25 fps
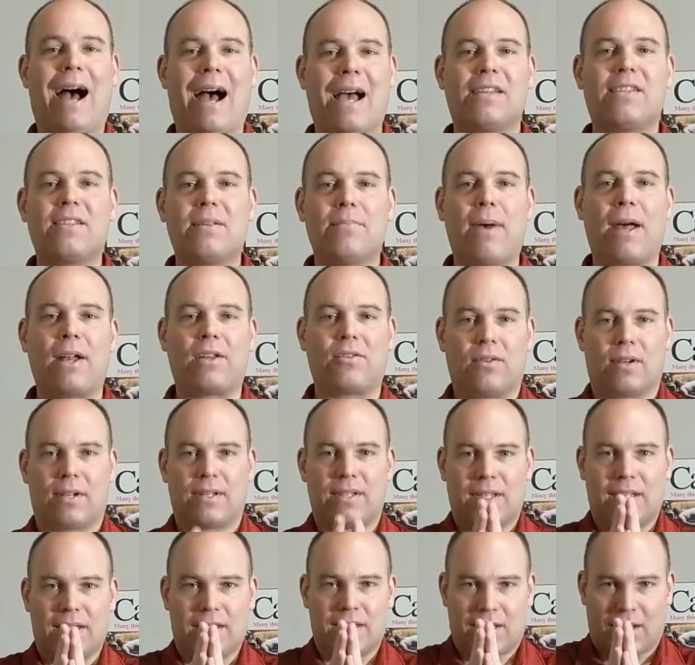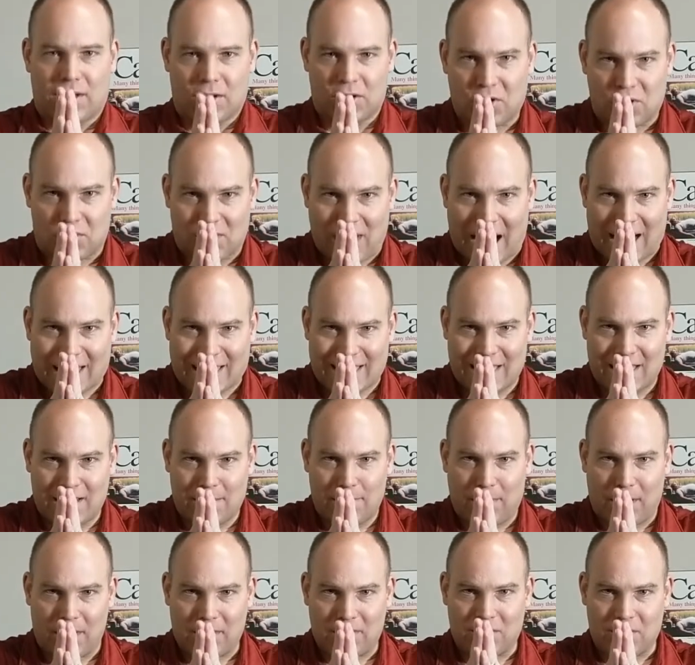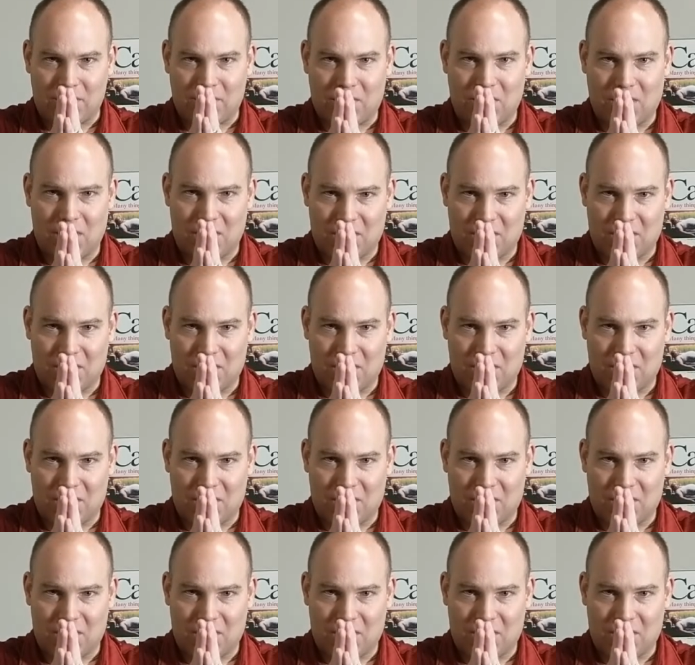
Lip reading: Isometrics is contracting the muscles,